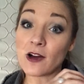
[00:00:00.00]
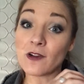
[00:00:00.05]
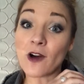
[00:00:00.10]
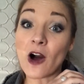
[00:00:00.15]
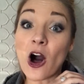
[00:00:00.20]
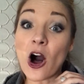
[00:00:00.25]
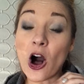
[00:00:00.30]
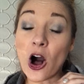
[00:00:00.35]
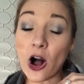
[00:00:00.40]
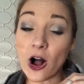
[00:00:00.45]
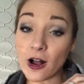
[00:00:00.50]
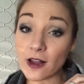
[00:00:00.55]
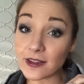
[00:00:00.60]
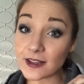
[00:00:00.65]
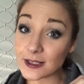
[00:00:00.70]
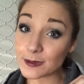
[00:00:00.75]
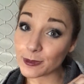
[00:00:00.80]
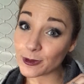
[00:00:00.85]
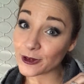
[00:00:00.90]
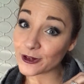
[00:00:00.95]
of all
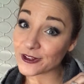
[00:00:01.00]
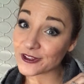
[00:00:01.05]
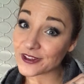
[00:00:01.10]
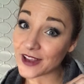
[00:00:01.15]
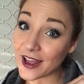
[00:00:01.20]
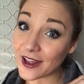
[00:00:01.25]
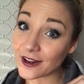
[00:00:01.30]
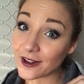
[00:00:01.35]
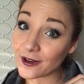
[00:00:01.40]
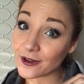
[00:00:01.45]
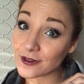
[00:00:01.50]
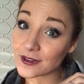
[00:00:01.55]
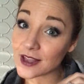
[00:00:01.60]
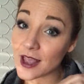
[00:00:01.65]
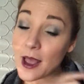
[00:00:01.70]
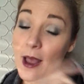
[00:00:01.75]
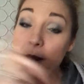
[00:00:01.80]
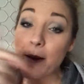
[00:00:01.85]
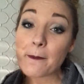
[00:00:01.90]
the splurge shadows,